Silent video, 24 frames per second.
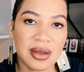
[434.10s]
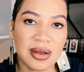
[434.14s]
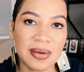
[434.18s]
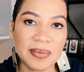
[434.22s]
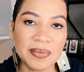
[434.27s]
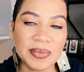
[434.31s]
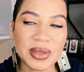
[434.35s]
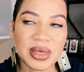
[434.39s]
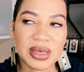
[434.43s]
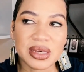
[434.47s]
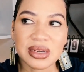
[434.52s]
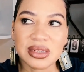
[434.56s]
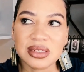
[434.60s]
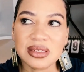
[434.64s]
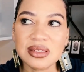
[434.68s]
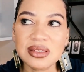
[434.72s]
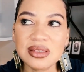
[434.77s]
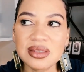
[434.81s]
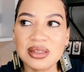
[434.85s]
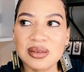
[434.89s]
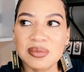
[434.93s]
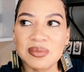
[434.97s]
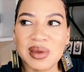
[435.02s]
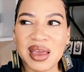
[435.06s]
because
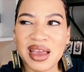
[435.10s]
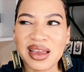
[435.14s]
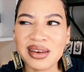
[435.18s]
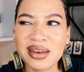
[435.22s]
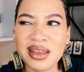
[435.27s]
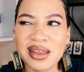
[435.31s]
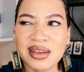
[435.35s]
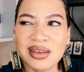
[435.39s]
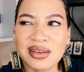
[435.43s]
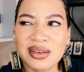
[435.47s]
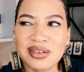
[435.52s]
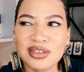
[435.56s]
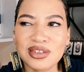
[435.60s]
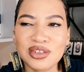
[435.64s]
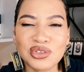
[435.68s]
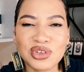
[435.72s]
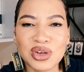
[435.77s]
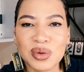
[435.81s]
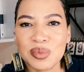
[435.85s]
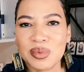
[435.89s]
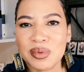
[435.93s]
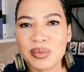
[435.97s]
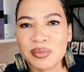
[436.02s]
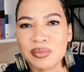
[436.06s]
the magnetic
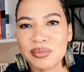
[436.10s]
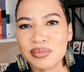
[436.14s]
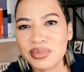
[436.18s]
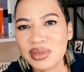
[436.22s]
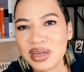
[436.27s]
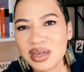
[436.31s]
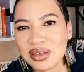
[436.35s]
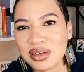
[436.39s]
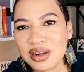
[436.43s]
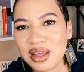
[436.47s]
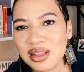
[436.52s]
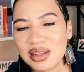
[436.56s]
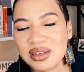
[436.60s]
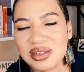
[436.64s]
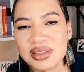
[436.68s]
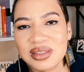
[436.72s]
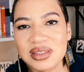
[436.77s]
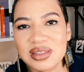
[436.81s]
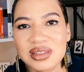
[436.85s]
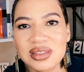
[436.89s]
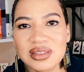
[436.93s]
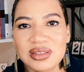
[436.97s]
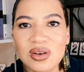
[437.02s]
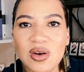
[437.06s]
strip technology
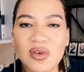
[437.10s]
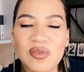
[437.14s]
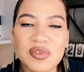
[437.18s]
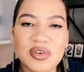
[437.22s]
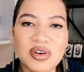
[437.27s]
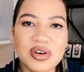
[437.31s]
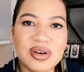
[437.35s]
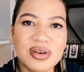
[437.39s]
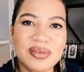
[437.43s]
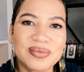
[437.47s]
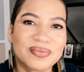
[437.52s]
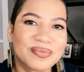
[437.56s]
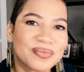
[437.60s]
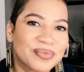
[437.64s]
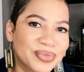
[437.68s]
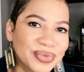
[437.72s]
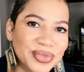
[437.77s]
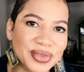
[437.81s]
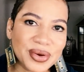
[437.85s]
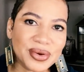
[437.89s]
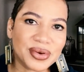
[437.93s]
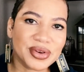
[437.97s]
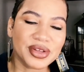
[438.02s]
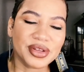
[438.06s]
is over
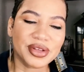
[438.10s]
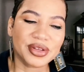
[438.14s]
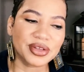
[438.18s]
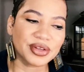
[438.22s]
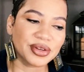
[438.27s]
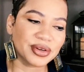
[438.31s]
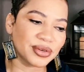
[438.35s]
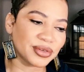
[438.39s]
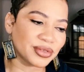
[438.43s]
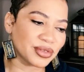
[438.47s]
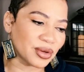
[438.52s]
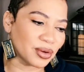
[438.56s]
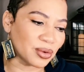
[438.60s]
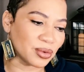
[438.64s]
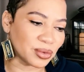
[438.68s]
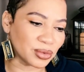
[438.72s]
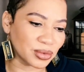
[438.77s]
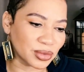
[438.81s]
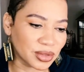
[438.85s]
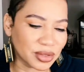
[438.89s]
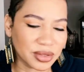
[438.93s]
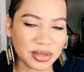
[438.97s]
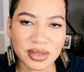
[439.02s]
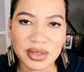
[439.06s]
30 years old.
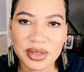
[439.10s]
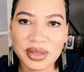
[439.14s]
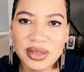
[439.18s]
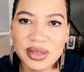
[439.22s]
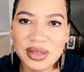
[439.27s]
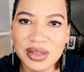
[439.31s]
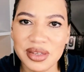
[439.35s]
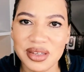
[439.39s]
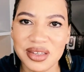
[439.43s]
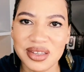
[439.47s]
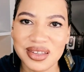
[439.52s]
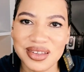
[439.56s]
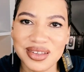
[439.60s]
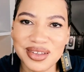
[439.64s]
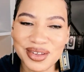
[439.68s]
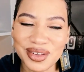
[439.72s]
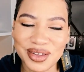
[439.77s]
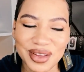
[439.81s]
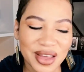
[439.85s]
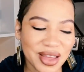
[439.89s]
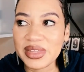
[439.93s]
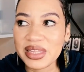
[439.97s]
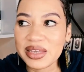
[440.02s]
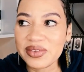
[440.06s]

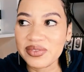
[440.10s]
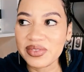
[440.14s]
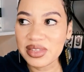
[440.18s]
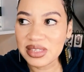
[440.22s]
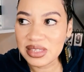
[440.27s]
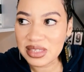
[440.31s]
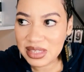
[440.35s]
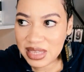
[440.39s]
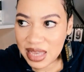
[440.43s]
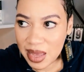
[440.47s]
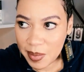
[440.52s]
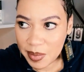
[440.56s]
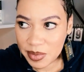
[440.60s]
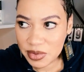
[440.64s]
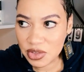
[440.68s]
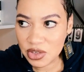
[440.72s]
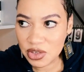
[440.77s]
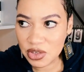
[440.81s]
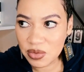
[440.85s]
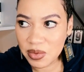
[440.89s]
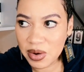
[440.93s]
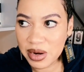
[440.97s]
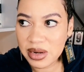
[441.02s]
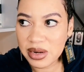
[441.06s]
If this has happened to
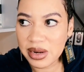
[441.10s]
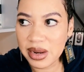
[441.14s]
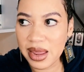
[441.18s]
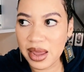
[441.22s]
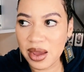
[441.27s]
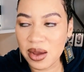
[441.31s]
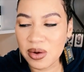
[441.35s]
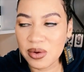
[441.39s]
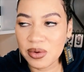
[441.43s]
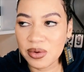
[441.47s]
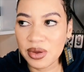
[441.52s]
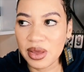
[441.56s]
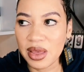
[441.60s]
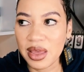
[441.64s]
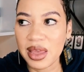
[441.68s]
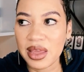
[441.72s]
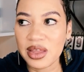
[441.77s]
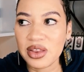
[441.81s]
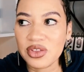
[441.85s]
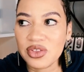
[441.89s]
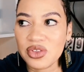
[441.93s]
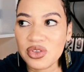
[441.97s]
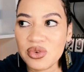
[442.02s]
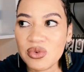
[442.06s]
you right now
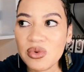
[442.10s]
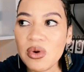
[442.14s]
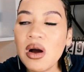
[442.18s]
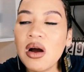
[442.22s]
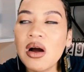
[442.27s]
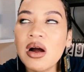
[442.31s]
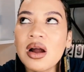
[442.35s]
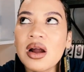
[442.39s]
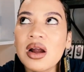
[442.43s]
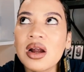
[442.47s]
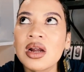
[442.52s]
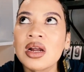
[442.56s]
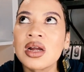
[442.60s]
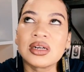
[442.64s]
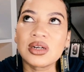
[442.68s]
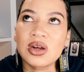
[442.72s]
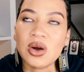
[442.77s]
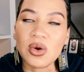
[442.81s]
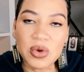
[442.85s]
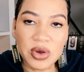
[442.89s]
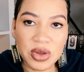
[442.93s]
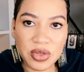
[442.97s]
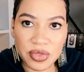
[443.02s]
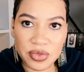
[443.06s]
and you are
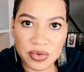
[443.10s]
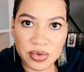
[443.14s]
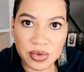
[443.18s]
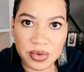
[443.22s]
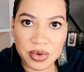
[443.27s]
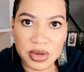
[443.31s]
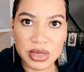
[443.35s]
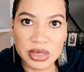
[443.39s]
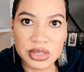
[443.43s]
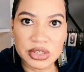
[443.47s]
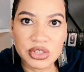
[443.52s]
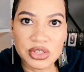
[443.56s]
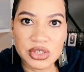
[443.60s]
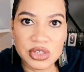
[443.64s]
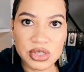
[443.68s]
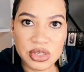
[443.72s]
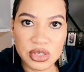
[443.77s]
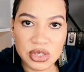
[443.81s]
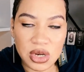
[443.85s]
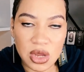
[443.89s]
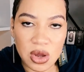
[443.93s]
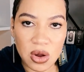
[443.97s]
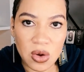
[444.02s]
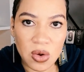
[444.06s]
going through it, just
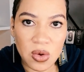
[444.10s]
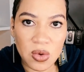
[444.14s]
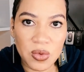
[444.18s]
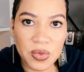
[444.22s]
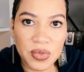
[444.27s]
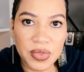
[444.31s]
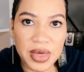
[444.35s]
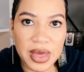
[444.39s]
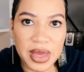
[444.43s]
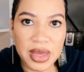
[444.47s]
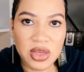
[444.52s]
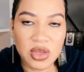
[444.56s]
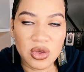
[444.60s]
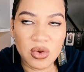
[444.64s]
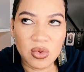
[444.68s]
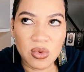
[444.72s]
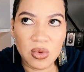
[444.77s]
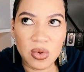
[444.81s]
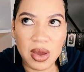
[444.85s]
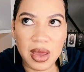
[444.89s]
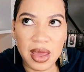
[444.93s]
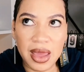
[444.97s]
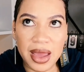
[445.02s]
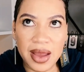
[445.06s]
know that you
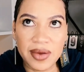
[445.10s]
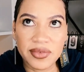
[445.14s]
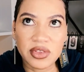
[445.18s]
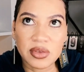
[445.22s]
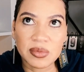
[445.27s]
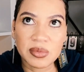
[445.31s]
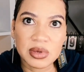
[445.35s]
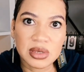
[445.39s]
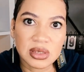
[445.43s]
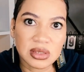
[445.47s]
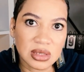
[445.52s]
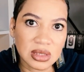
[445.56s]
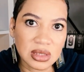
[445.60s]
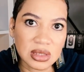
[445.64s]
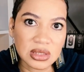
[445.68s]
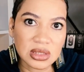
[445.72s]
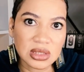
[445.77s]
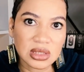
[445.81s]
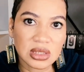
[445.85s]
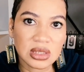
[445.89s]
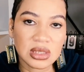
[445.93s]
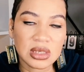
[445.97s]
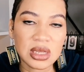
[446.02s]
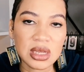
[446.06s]
have to be
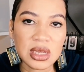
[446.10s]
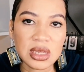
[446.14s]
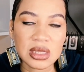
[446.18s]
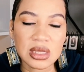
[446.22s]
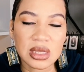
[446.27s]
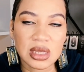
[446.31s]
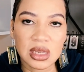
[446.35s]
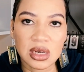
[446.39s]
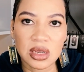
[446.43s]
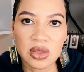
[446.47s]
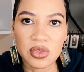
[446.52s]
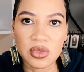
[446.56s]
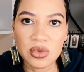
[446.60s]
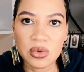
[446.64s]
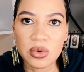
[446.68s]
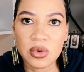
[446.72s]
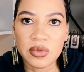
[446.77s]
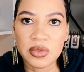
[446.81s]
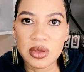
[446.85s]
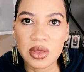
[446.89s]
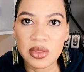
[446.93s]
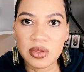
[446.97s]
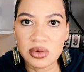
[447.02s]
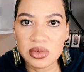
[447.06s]
diligent in getting through on
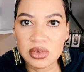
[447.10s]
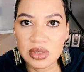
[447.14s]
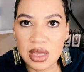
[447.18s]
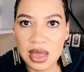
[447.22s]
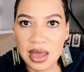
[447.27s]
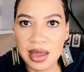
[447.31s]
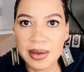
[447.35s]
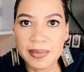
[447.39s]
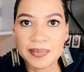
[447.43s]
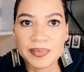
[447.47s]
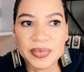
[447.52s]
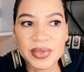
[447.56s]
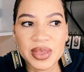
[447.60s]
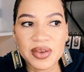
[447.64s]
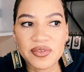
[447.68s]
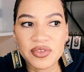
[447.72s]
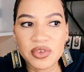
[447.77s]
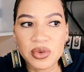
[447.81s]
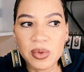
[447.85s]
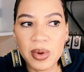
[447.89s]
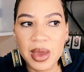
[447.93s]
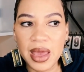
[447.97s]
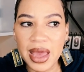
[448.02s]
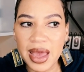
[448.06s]
the other side. If
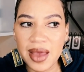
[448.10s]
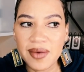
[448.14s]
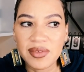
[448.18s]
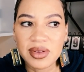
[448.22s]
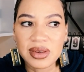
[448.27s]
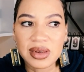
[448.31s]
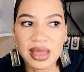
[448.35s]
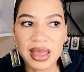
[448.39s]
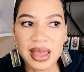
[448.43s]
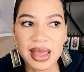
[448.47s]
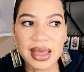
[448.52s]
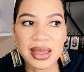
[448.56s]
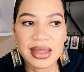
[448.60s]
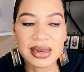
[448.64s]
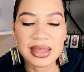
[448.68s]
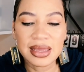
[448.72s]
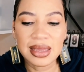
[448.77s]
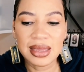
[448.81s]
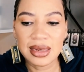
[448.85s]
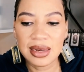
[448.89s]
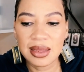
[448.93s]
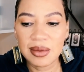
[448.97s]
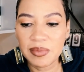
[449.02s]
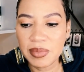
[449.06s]
you haven't had
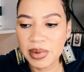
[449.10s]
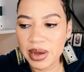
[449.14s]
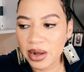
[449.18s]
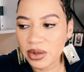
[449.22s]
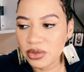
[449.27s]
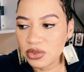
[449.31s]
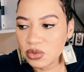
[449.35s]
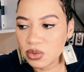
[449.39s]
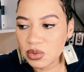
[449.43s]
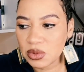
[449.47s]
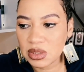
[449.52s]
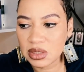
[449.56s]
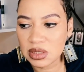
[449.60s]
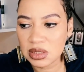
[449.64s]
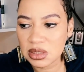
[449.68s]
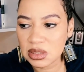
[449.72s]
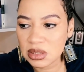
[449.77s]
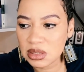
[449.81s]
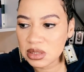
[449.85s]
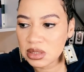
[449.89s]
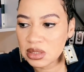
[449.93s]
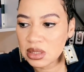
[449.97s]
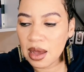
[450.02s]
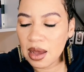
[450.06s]
any bouts with
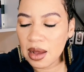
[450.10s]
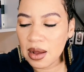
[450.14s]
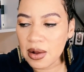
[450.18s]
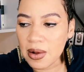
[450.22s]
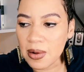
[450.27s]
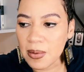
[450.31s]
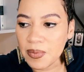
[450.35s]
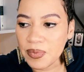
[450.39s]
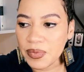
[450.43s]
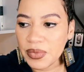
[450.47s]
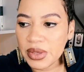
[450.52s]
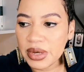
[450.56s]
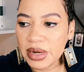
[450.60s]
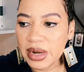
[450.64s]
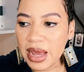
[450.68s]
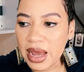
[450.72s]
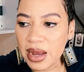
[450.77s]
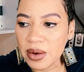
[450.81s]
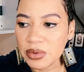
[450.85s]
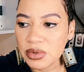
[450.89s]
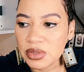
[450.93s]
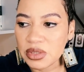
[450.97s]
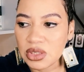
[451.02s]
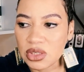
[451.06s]
this, then I
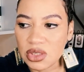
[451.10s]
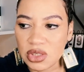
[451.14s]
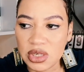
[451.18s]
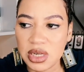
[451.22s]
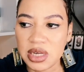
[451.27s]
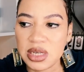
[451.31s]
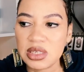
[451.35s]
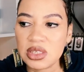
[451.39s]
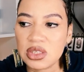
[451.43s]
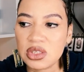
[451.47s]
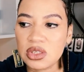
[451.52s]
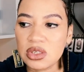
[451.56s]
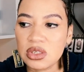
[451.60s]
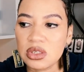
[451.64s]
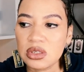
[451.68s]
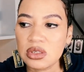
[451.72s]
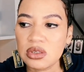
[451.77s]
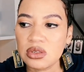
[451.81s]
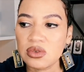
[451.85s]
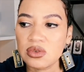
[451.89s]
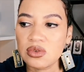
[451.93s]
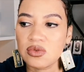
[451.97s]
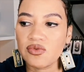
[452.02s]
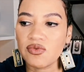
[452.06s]
would suggest
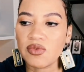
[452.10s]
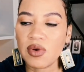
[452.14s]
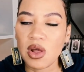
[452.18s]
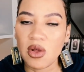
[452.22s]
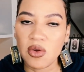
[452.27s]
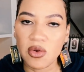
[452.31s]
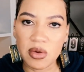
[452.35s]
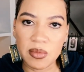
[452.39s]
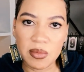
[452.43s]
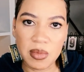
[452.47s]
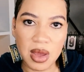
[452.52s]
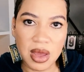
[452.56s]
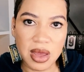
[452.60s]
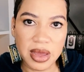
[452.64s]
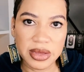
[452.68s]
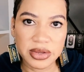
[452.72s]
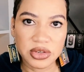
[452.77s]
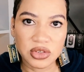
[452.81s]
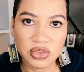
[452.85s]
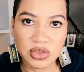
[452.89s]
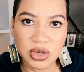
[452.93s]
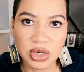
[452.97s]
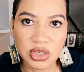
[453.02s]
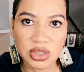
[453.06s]
following my
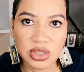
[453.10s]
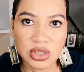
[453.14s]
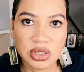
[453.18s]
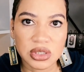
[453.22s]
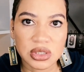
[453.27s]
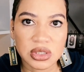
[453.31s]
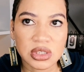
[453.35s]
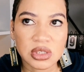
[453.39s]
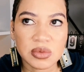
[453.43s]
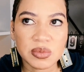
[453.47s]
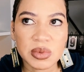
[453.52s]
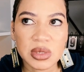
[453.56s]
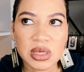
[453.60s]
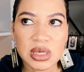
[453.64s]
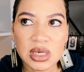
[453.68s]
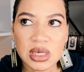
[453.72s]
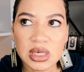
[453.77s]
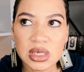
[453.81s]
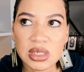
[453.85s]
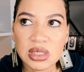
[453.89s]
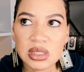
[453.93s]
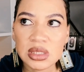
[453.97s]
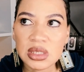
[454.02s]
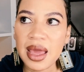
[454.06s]
instructions,
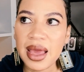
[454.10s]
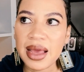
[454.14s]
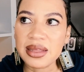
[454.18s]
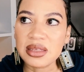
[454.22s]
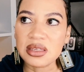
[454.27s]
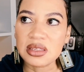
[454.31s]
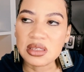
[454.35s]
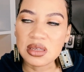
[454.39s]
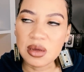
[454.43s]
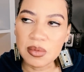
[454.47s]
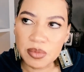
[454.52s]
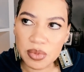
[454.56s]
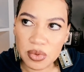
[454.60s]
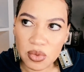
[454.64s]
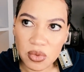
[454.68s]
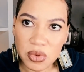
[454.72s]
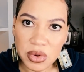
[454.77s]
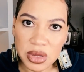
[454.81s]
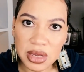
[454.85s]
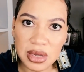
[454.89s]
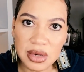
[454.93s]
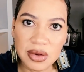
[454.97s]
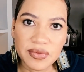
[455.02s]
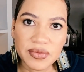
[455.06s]
because at some
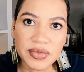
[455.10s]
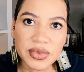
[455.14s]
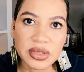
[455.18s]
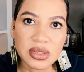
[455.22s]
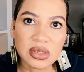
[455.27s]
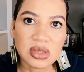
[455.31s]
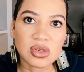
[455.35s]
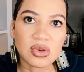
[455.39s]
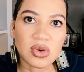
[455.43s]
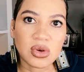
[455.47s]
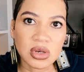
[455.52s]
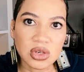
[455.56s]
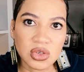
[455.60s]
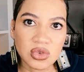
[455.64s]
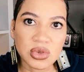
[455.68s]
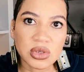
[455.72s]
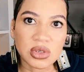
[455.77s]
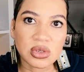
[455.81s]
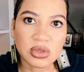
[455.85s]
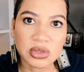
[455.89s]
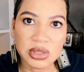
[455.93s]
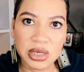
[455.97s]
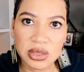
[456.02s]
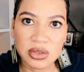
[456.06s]
point this is going to
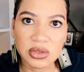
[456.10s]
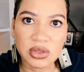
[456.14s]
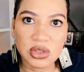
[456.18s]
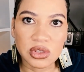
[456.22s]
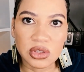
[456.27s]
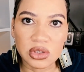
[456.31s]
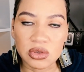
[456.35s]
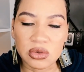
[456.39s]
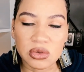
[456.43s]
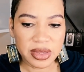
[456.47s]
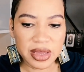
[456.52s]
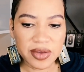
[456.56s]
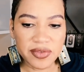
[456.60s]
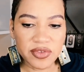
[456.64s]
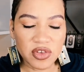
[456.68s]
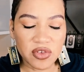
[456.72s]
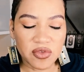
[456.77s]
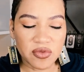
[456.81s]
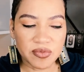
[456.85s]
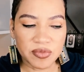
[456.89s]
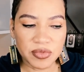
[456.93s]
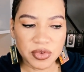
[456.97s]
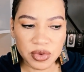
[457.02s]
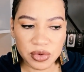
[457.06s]
trickle down to you. If
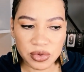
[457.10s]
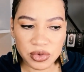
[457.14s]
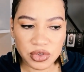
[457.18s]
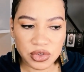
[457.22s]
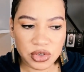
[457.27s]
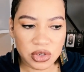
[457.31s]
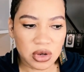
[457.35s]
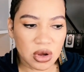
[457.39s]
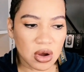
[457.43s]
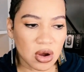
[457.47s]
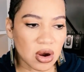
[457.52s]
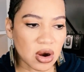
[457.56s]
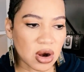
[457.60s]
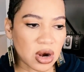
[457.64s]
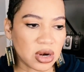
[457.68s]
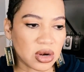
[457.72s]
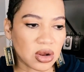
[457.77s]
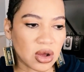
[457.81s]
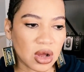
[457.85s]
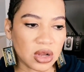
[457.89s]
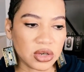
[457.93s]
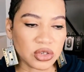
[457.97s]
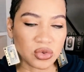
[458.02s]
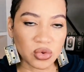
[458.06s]
you've used your card
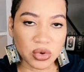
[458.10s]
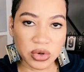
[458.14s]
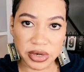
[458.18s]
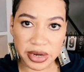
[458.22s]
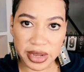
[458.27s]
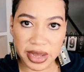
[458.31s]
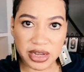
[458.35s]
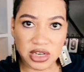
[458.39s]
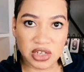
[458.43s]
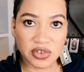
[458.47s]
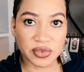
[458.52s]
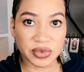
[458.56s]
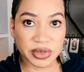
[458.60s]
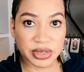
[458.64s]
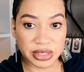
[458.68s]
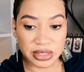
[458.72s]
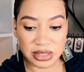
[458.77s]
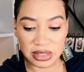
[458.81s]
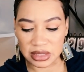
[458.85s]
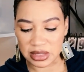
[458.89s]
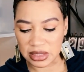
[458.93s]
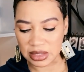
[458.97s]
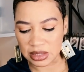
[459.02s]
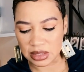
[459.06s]
on DoorDash, for
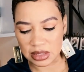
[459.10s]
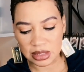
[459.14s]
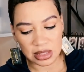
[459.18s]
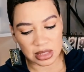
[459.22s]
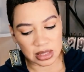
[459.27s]
instance,